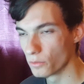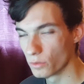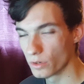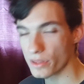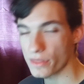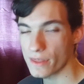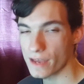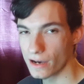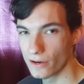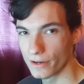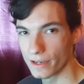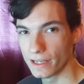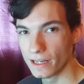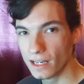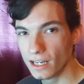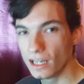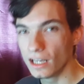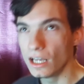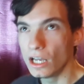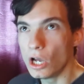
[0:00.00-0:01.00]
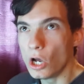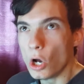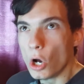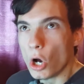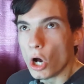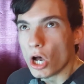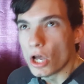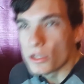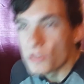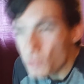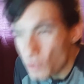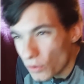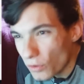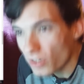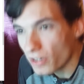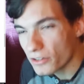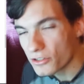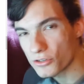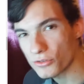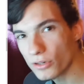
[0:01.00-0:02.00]
without it.
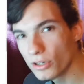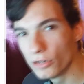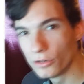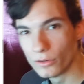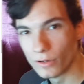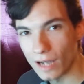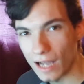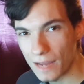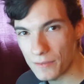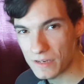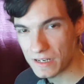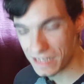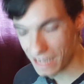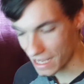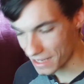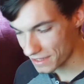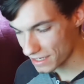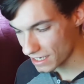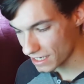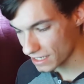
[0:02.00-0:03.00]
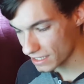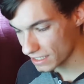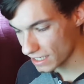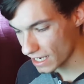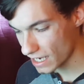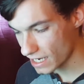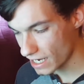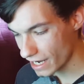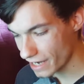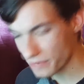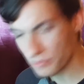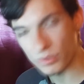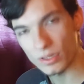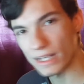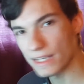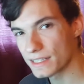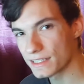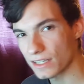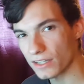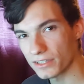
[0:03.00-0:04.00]
Sorta true. I mean, at the end of the day, I'd
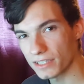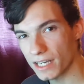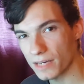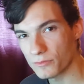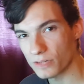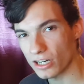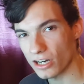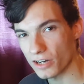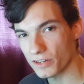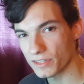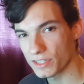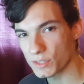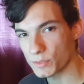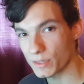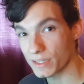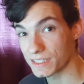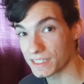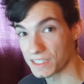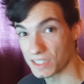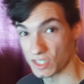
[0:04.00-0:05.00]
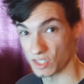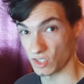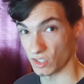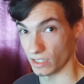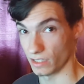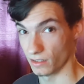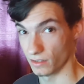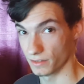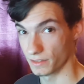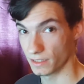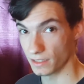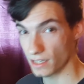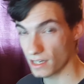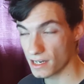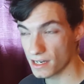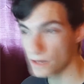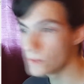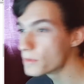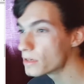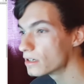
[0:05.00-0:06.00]
play a Zelda game regardless because it's a Zelda
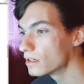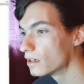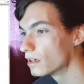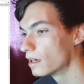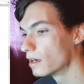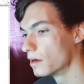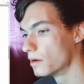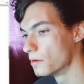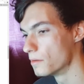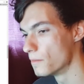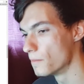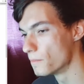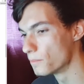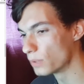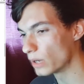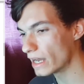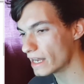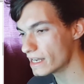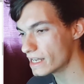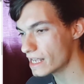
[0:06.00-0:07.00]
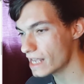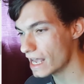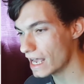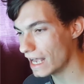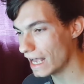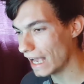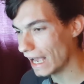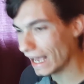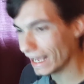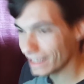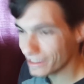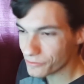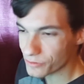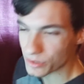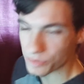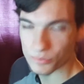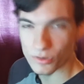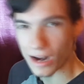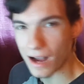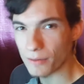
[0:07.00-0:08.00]
game, but I
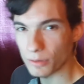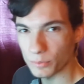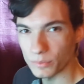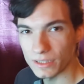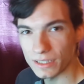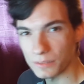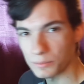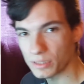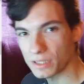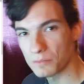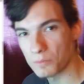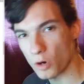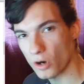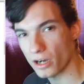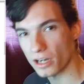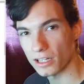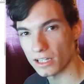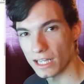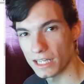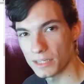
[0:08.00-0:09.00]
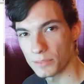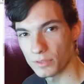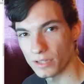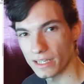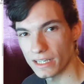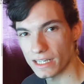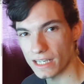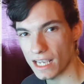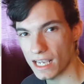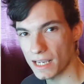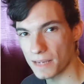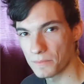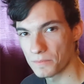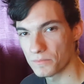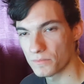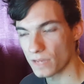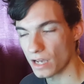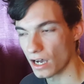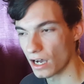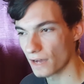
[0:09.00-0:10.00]
would probably be more inclined to play a
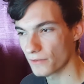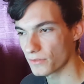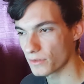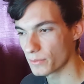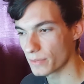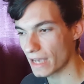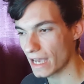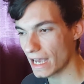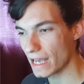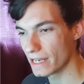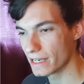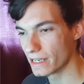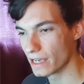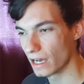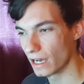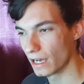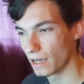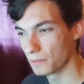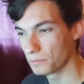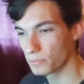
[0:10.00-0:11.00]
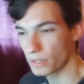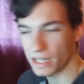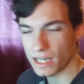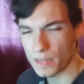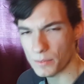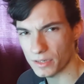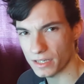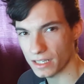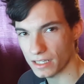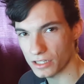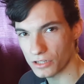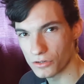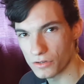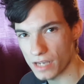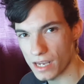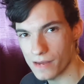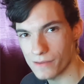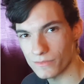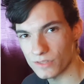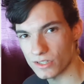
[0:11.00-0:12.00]
game off the bat, pick up a new
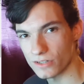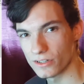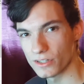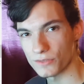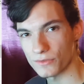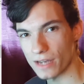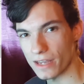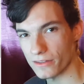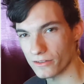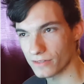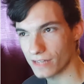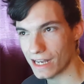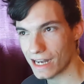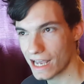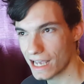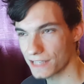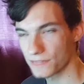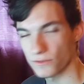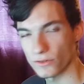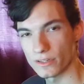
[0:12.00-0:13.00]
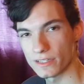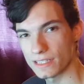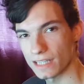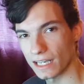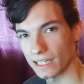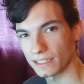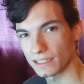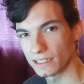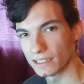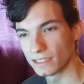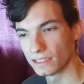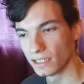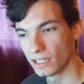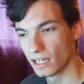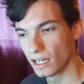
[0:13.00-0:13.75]
game series rather that has voice acting,